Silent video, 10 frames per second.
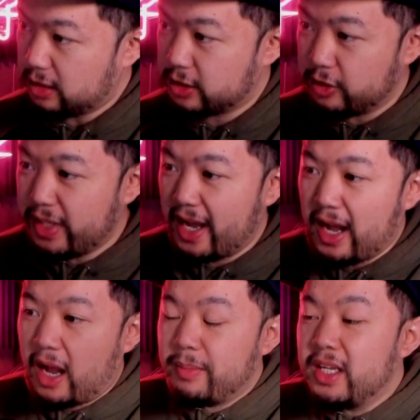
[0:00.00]
So yeah,
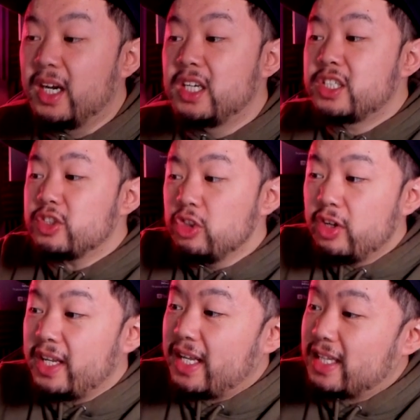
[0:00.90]
I mean, just
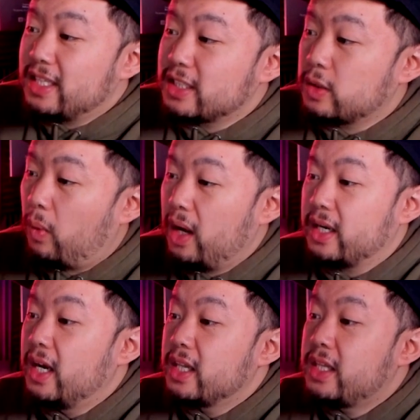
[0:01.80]
looking at this squad,
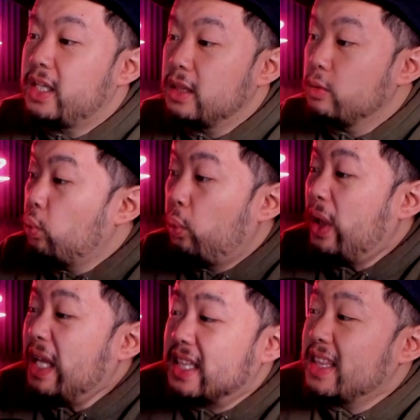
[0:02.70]
the
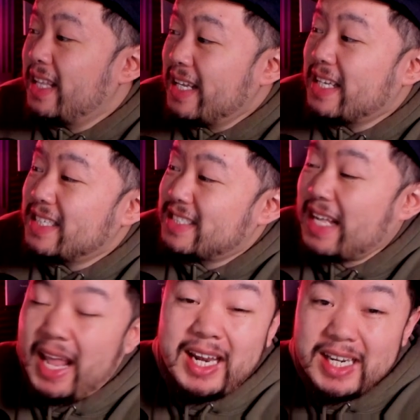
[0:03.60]
weak link is
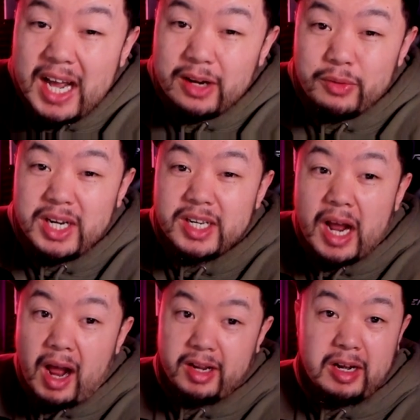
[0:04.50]
89 rated
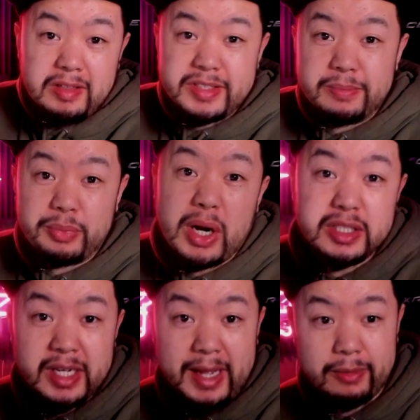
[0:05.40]
icon
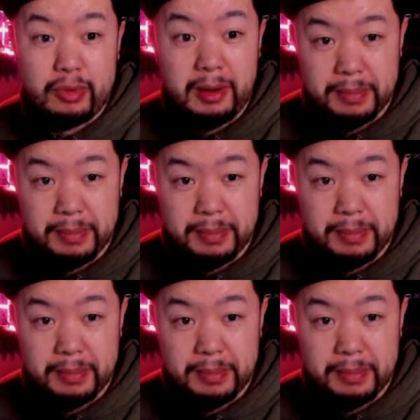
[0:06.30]
Zambrotta at right